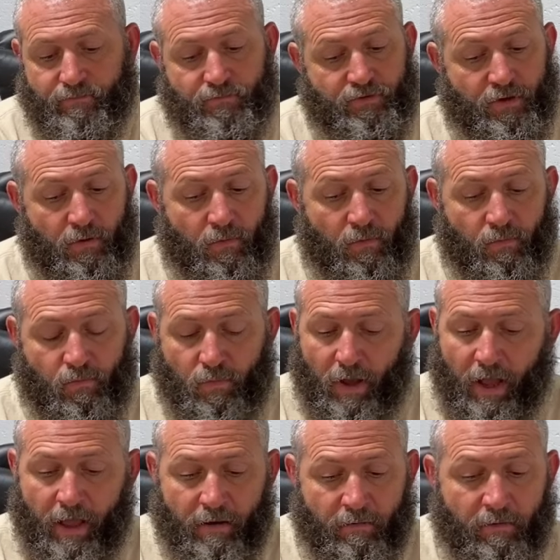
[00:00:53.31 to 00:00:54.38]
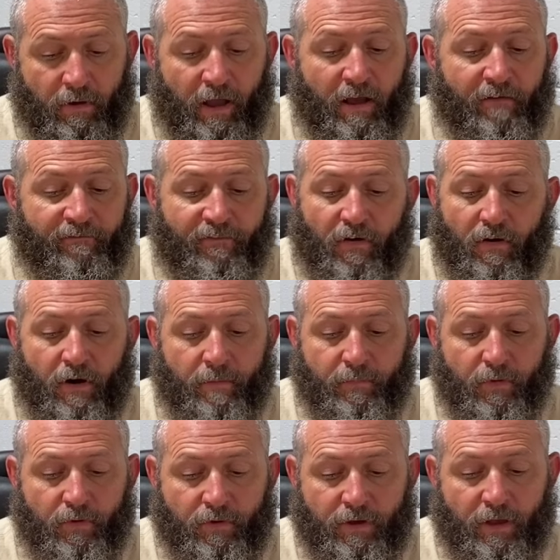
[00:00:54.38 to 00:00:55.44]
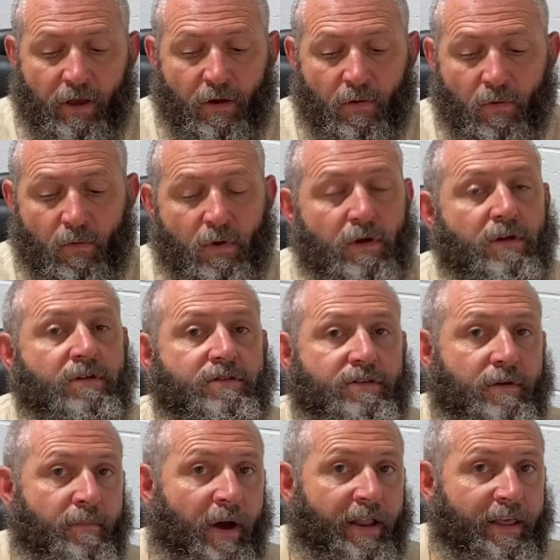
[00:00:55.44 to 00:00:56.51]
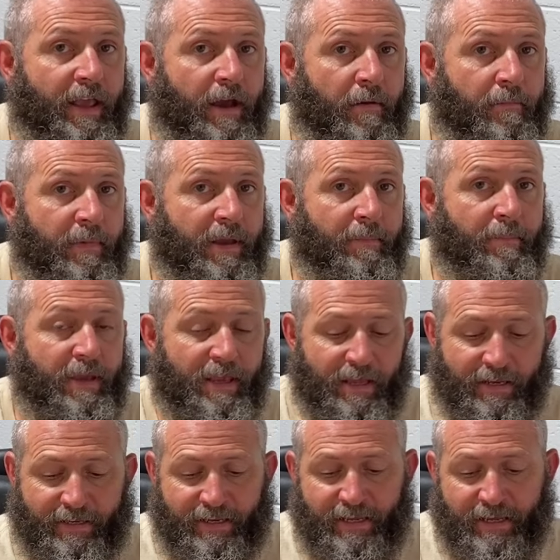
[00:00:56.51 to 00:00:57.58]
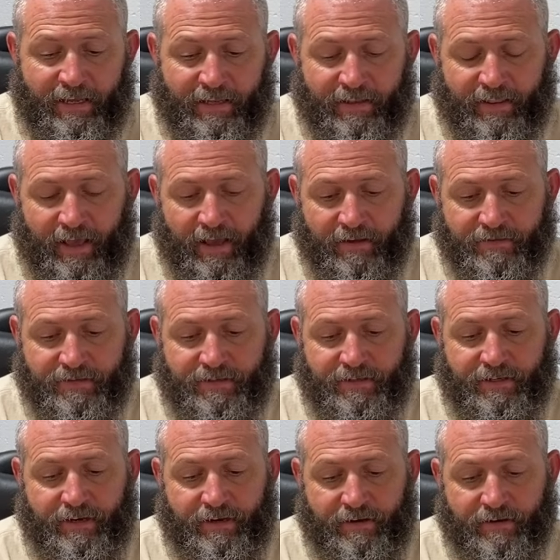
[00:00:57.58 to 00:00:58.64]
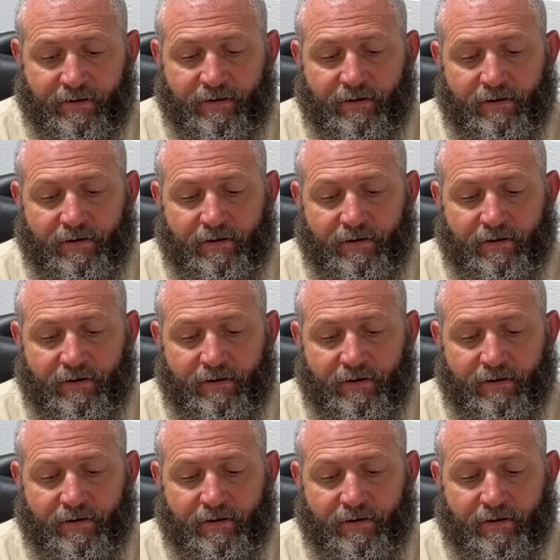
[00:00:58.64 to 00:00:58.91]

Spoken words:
So I don't know how far I'm going to go. Somebody outbid me at $10,000 here.